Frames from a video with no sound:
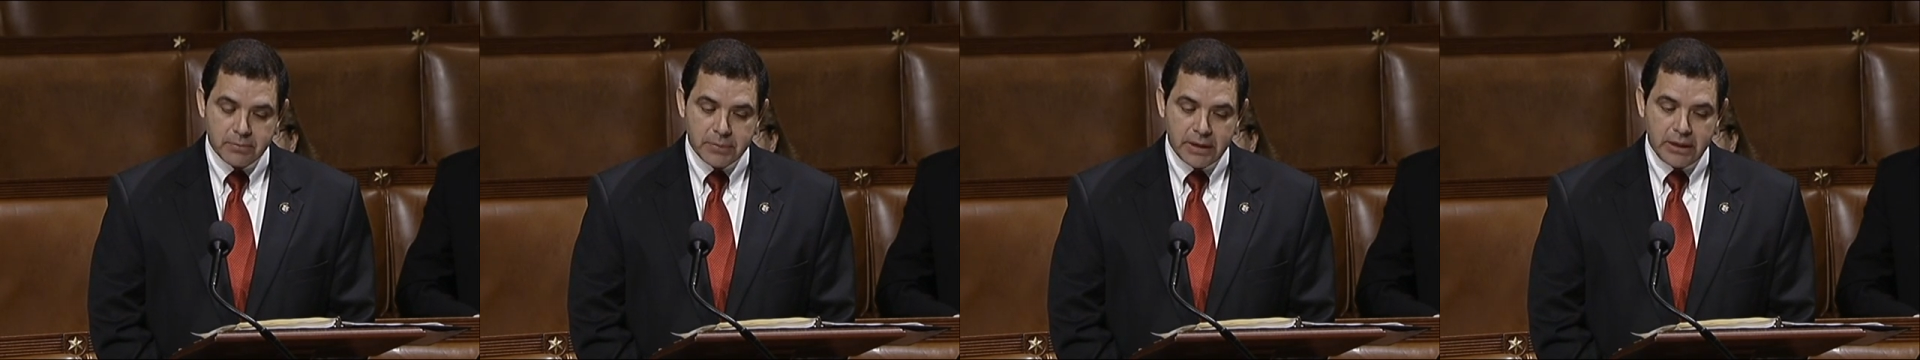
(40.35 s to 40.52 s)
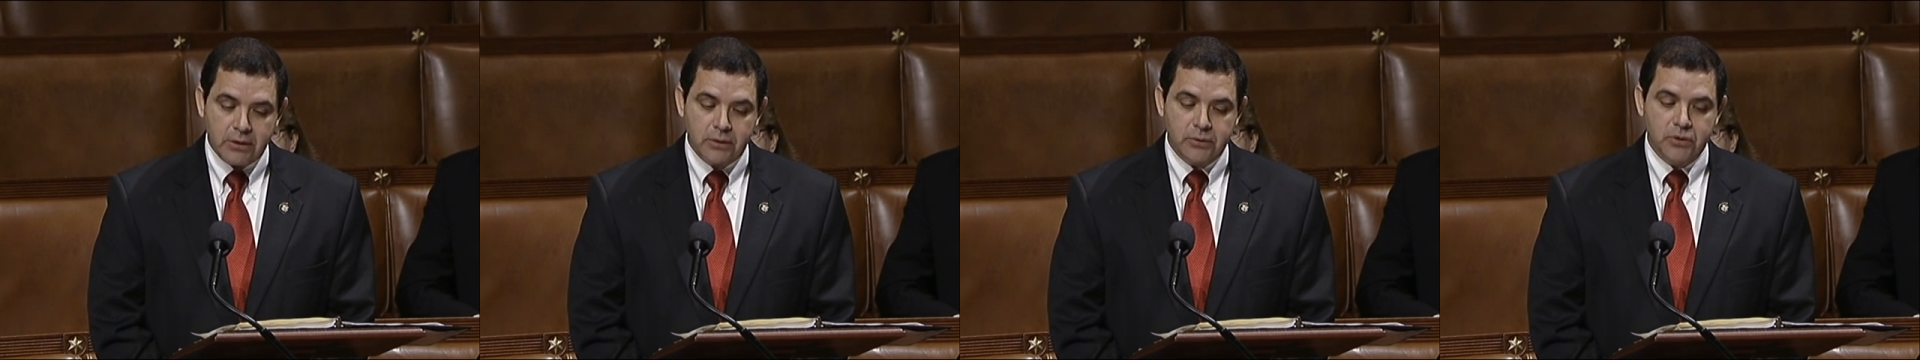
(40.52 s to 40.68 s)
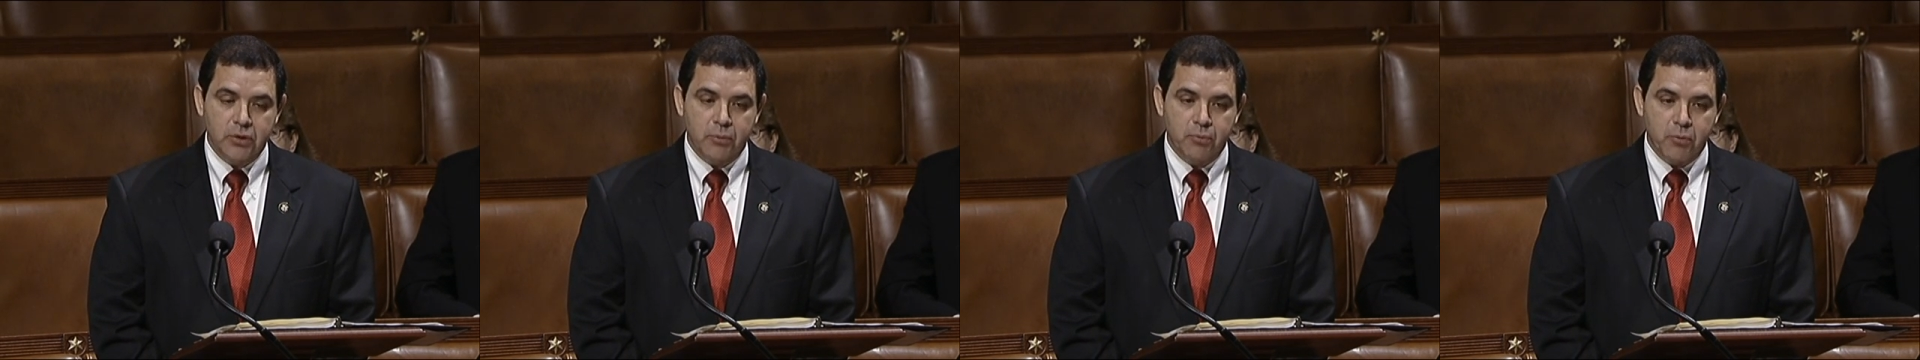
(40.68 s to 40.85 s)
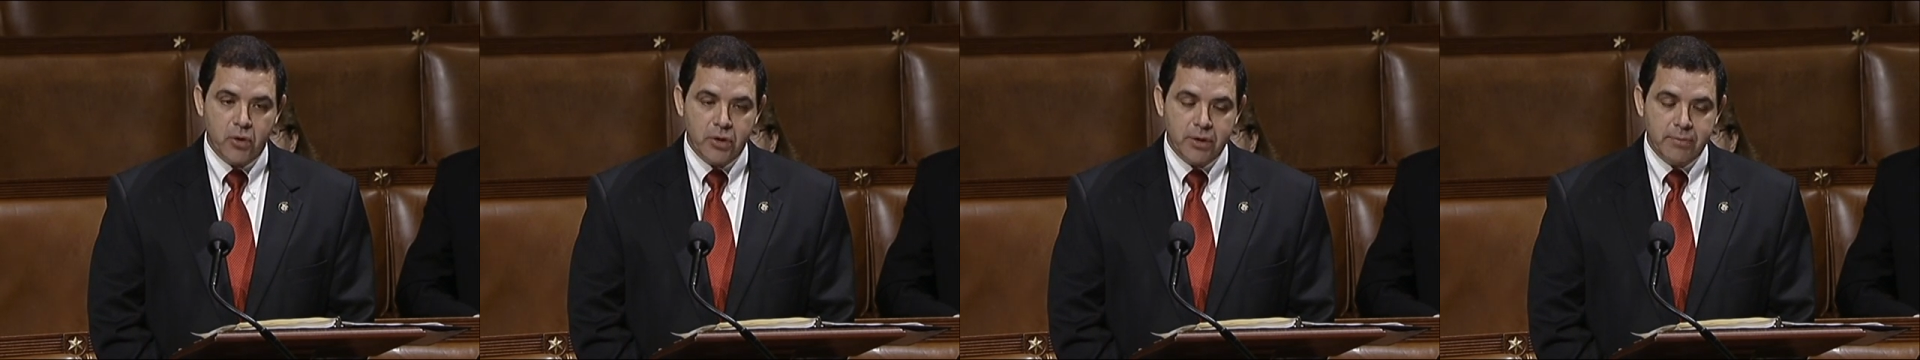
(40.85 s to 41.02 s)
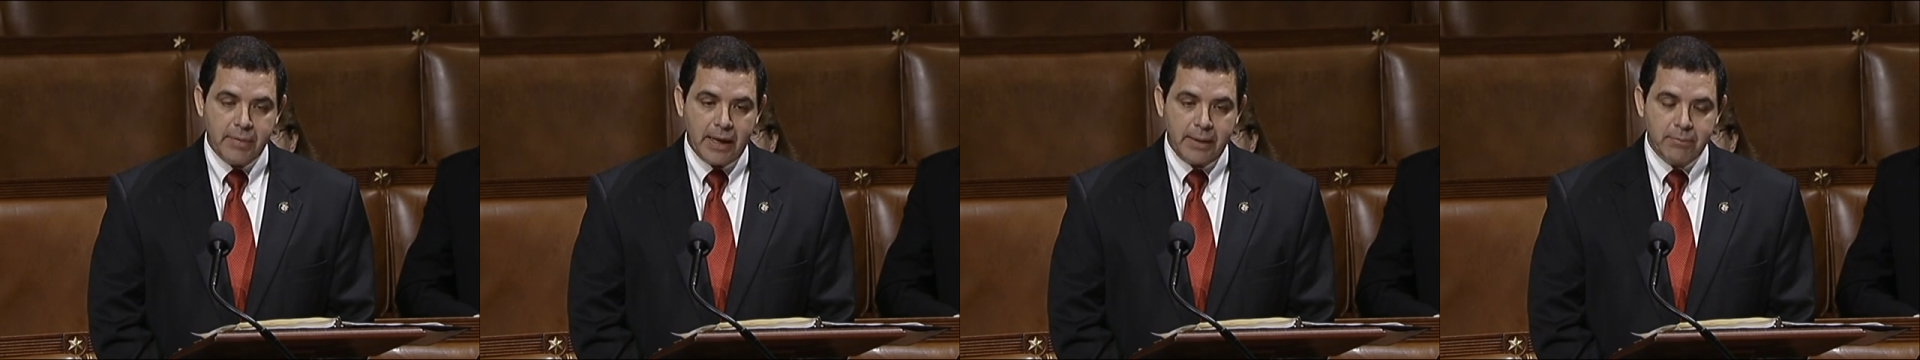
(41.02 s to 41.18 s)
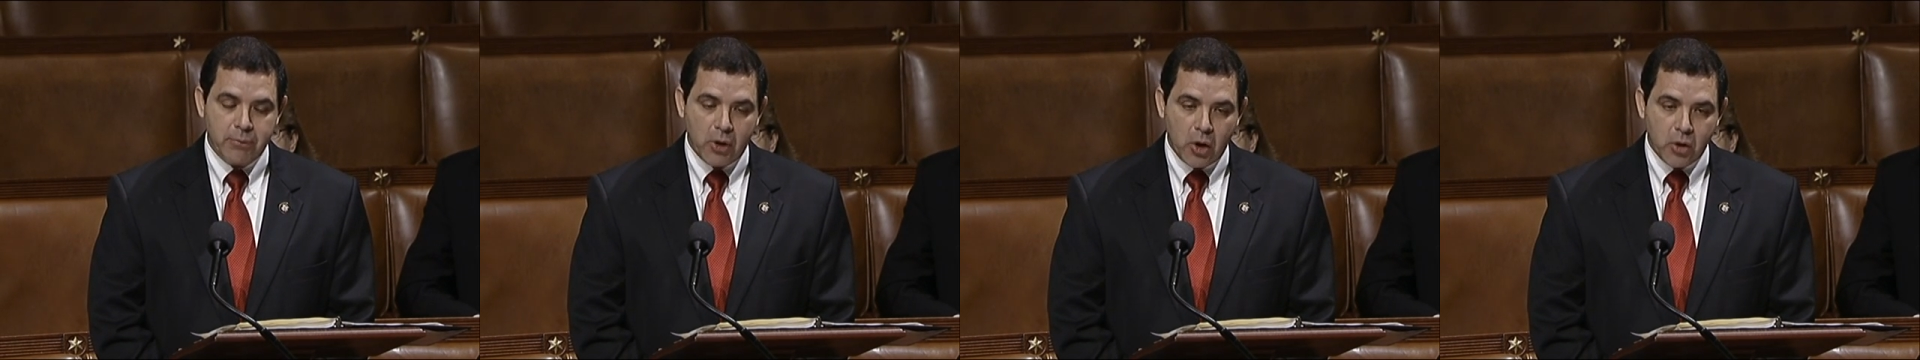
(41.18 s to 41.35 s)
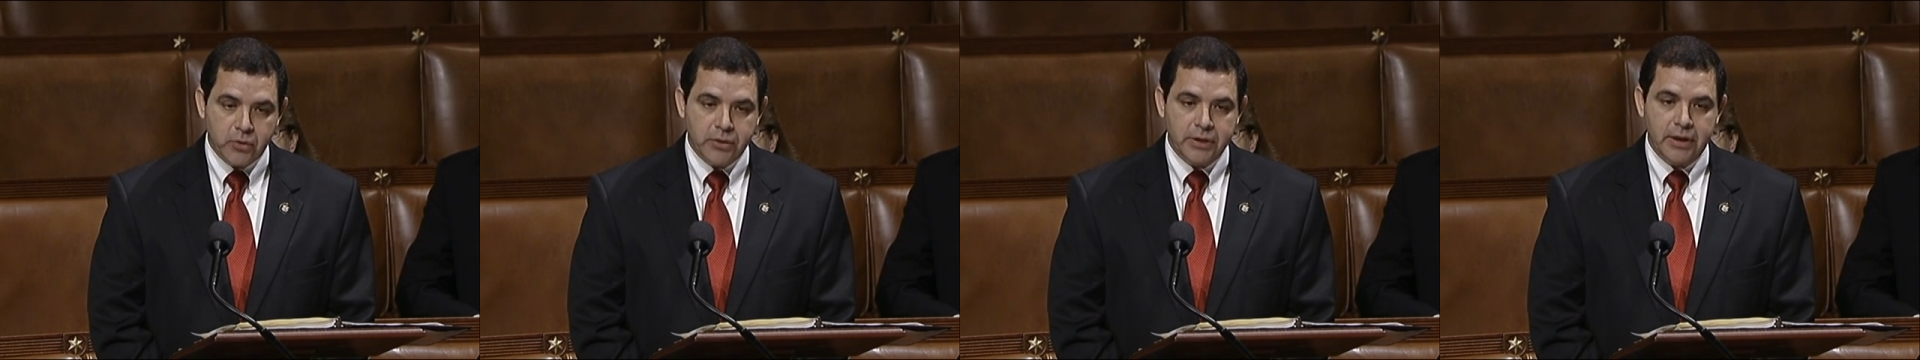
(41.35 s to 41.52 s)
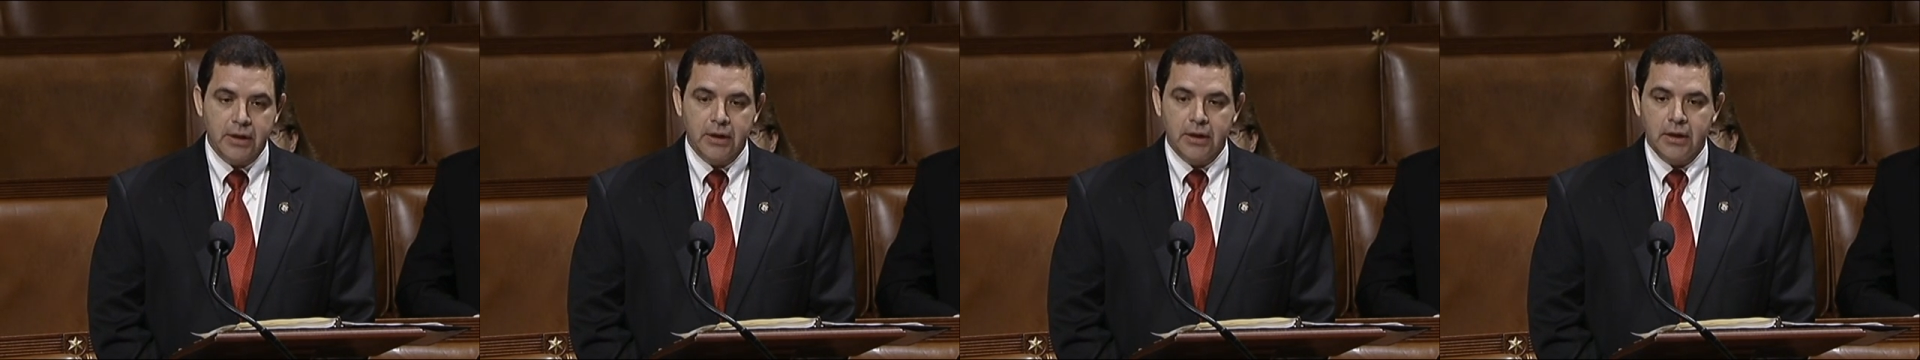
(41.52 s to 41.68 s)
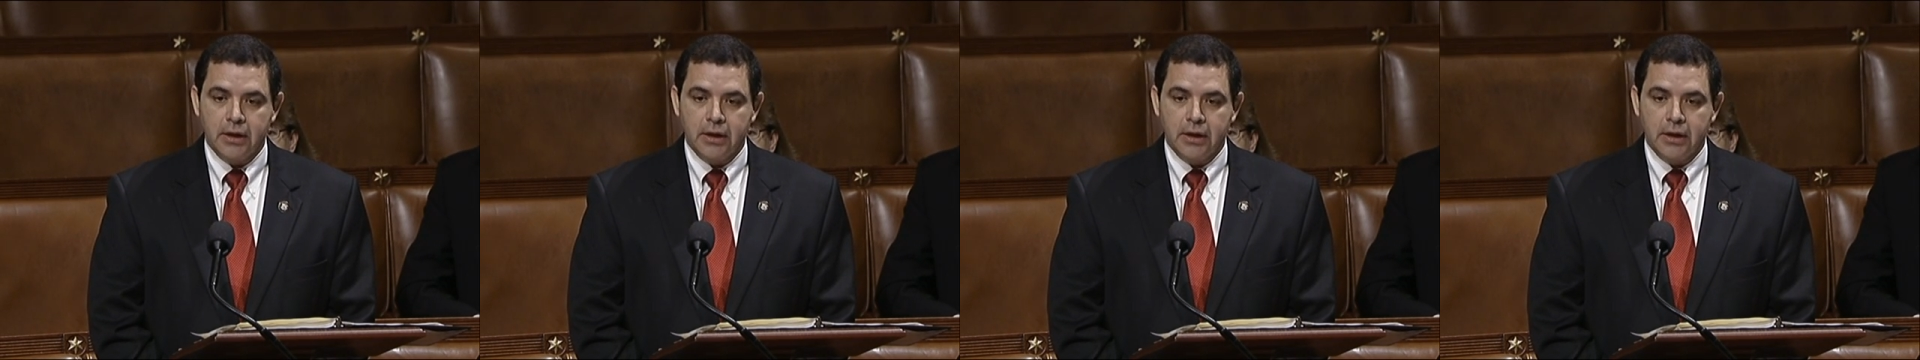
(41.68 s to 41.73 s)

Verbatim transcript: bill supported by both